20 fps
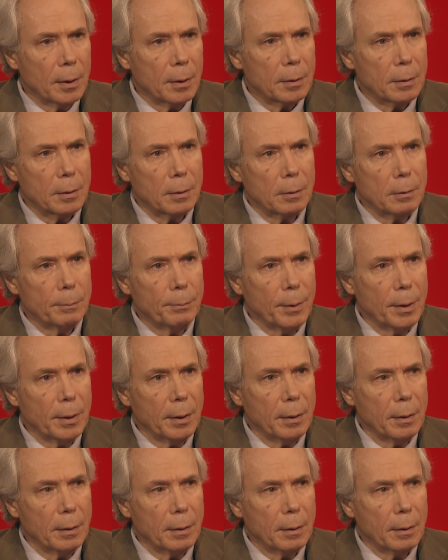told
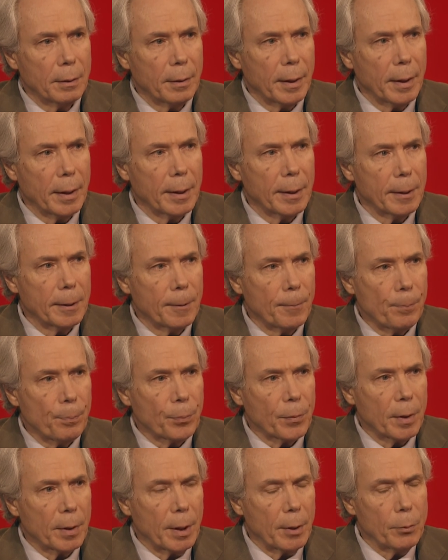me that
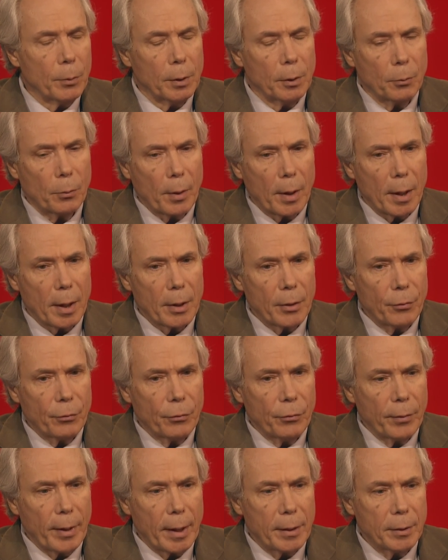they will arrive
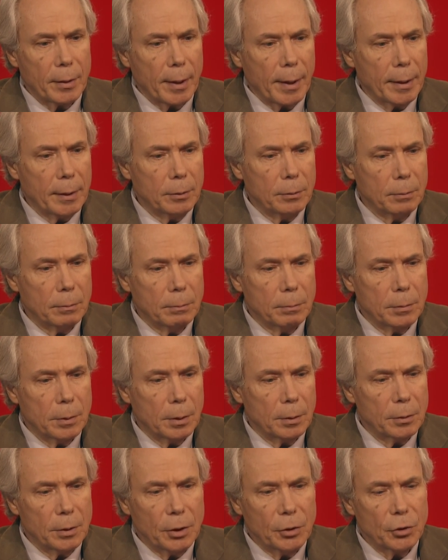at night
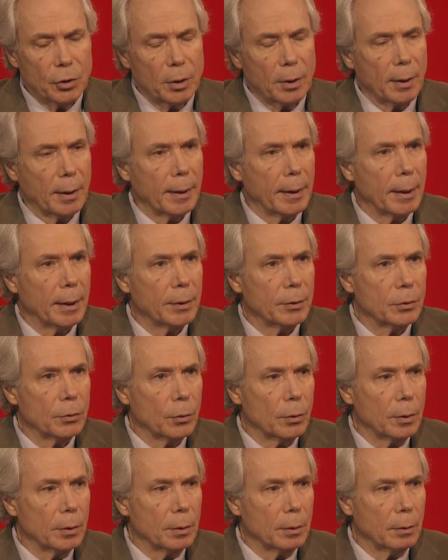to teach a class
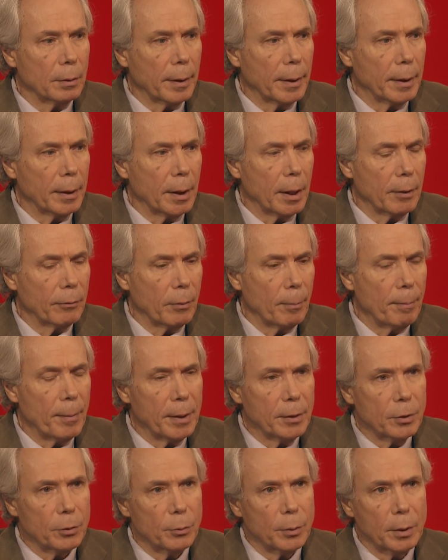or to like have a
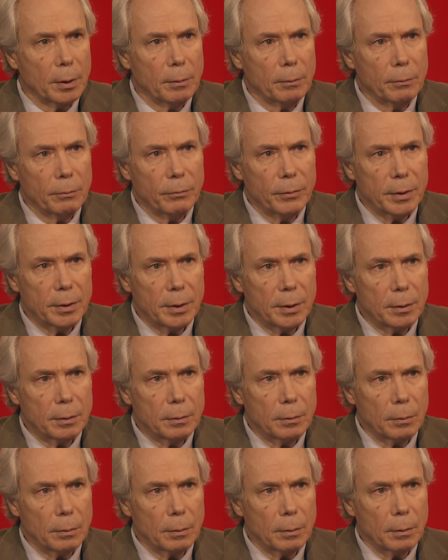mentoring visit,
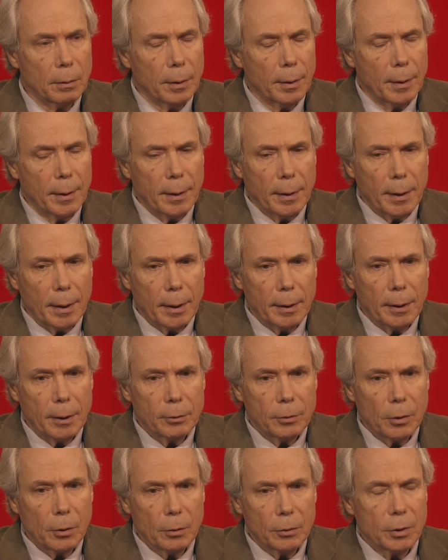and they're
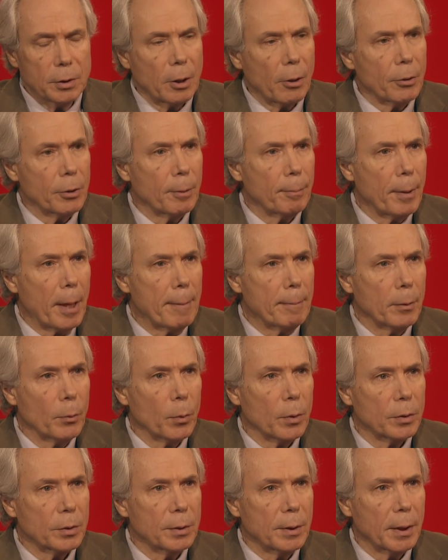told, sorry, your
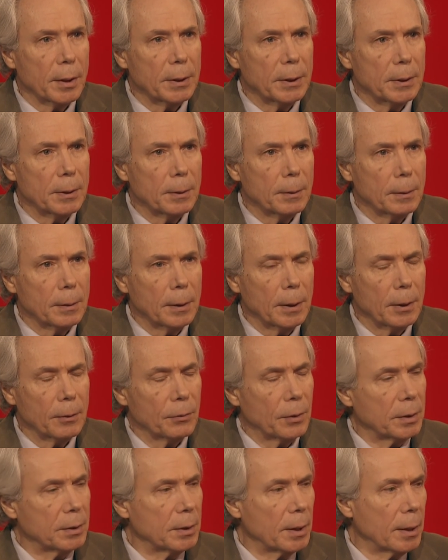paperwork's not here. And if
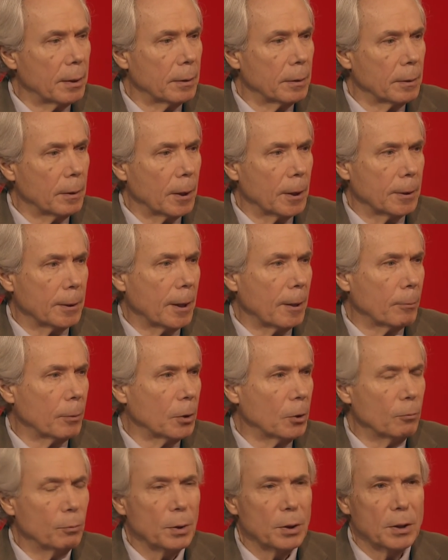they say to the guard, yeah, but
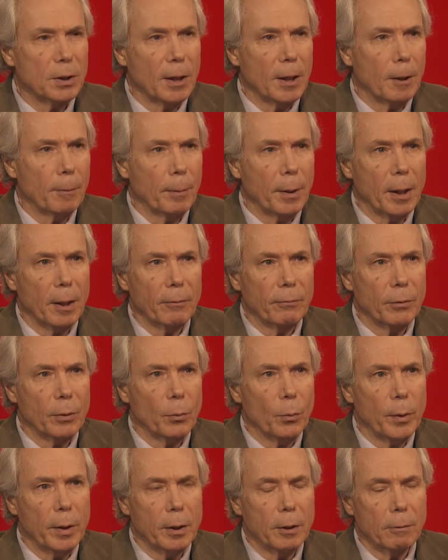you've been seeing me every
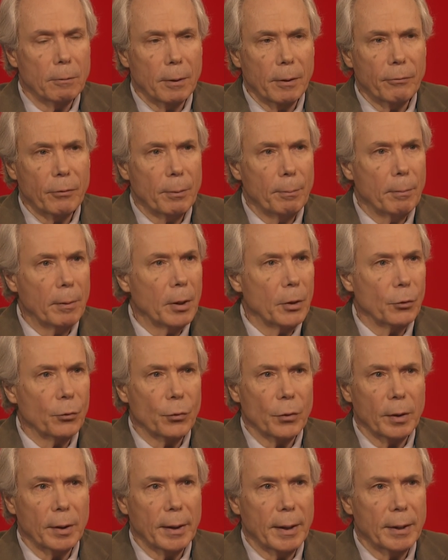week or every month
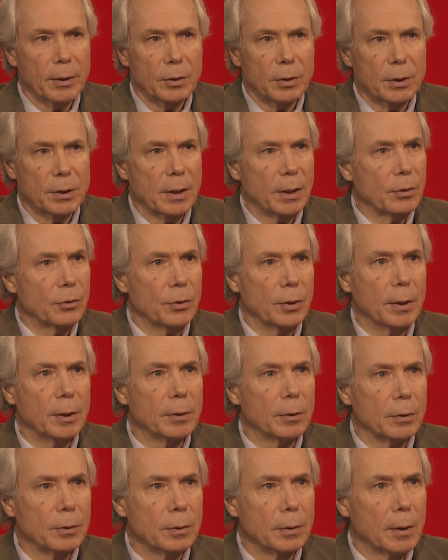for the last 6
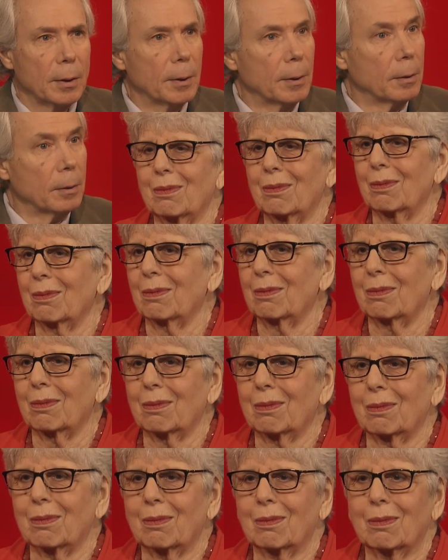years, your
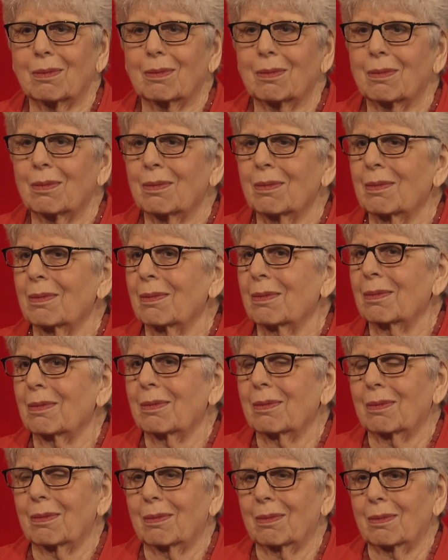paperwork's not here. So they
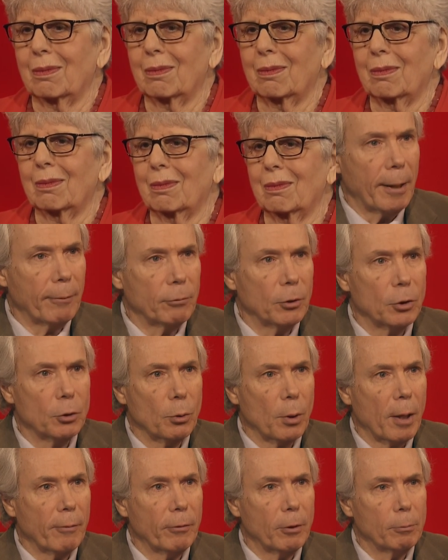turn around and they have to
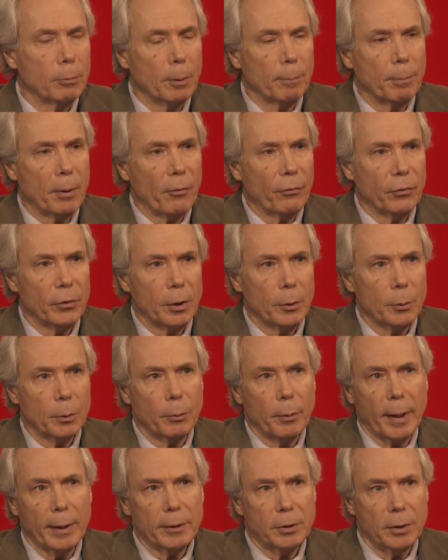drive home to Buffalo or
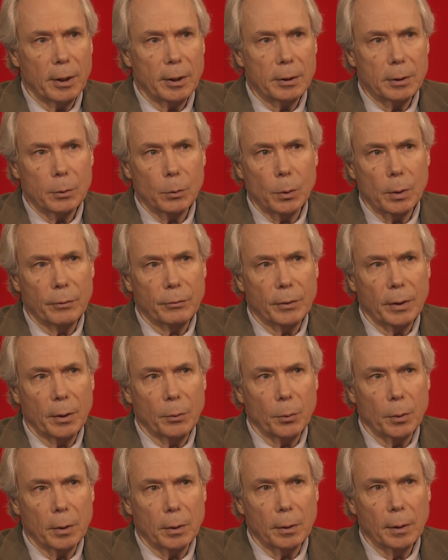Rochester, wherever they
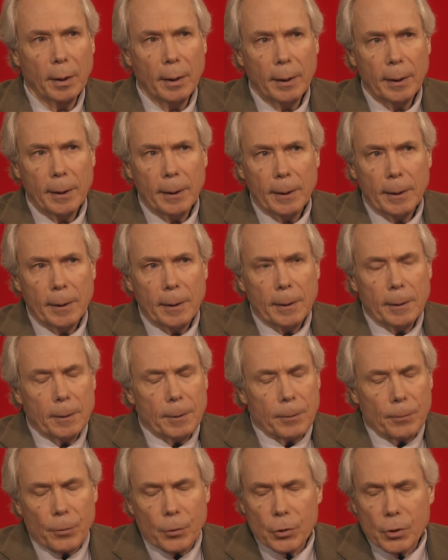were.
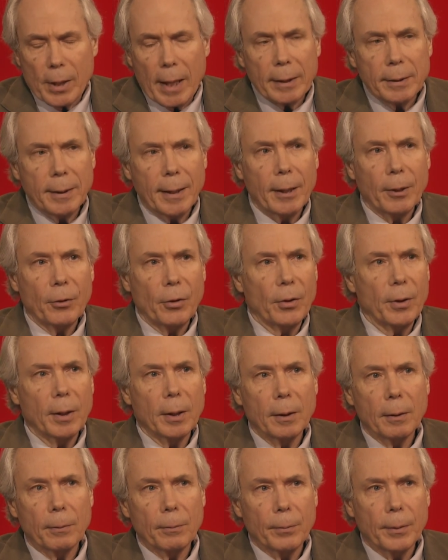There's that kind of
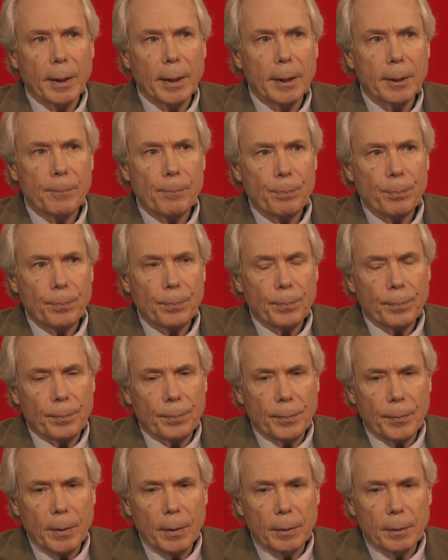thing that,
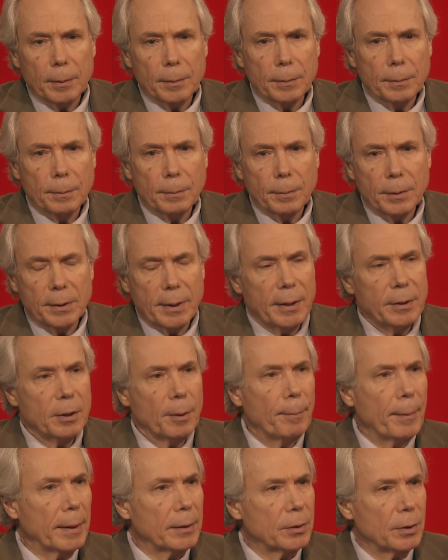you know, sends a
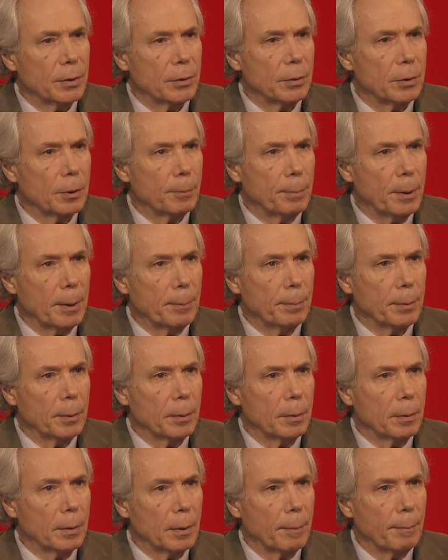message to
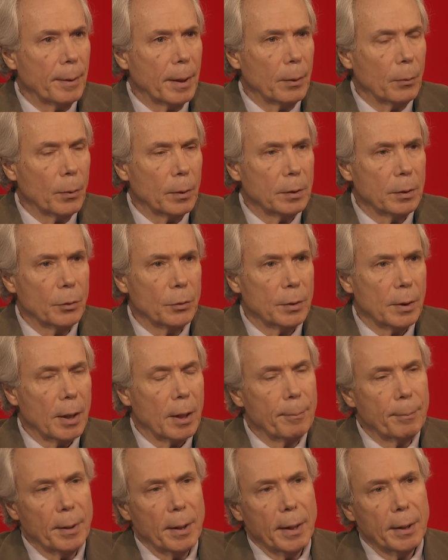people about what goes
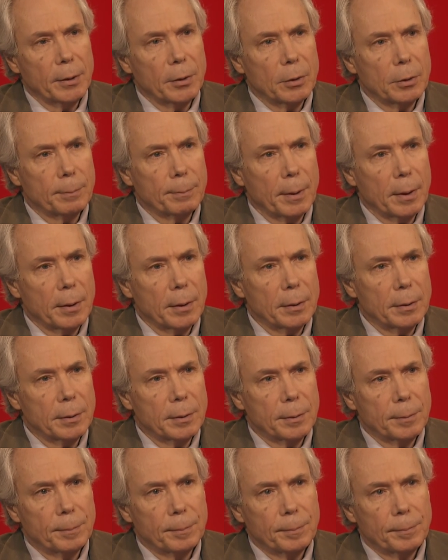on behind those bars. So we have to
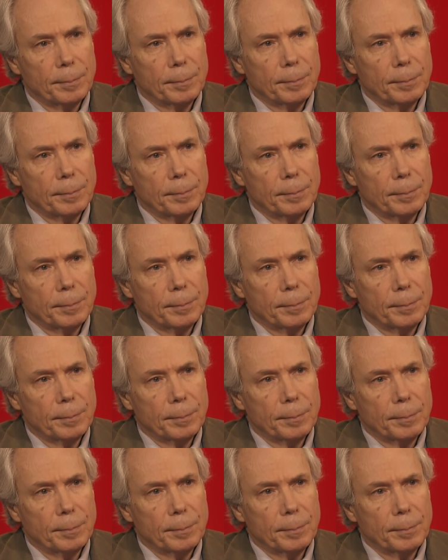watch these